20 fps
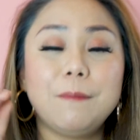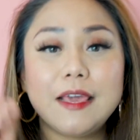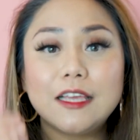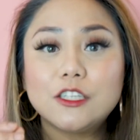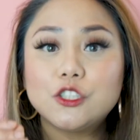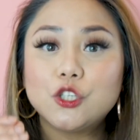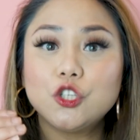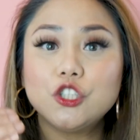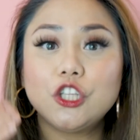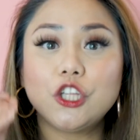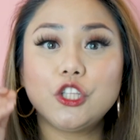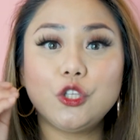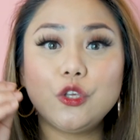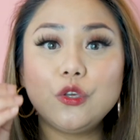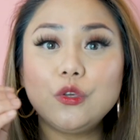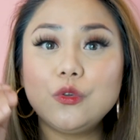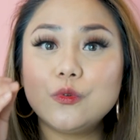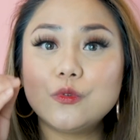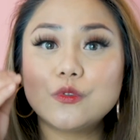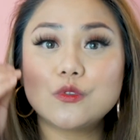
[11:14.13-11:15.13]
make sure that
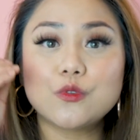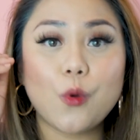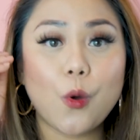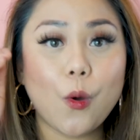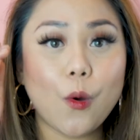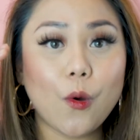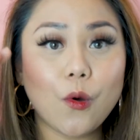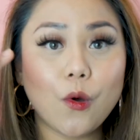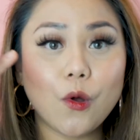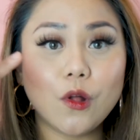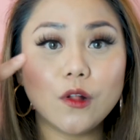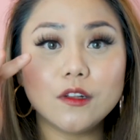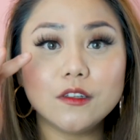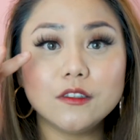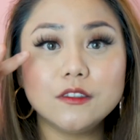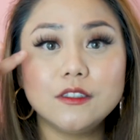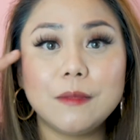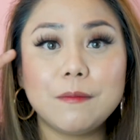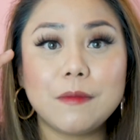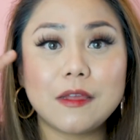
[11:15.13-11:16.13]
you use
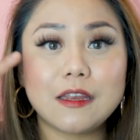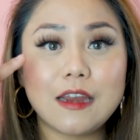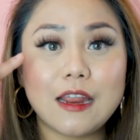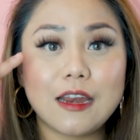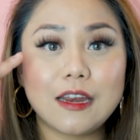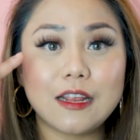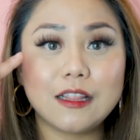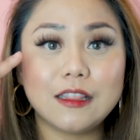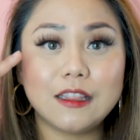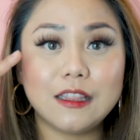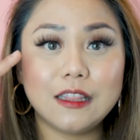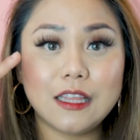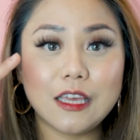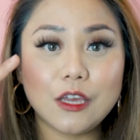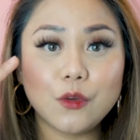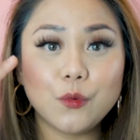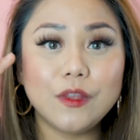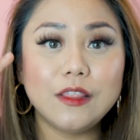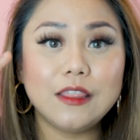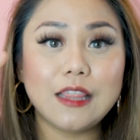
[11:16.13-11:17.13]
all the magnetic
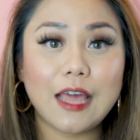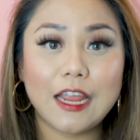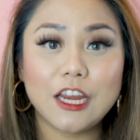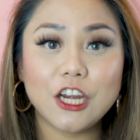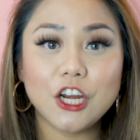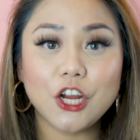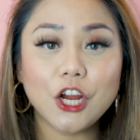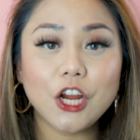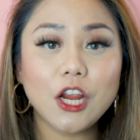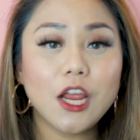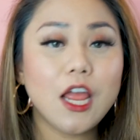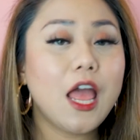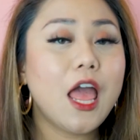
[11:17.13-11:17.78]
liquid liner,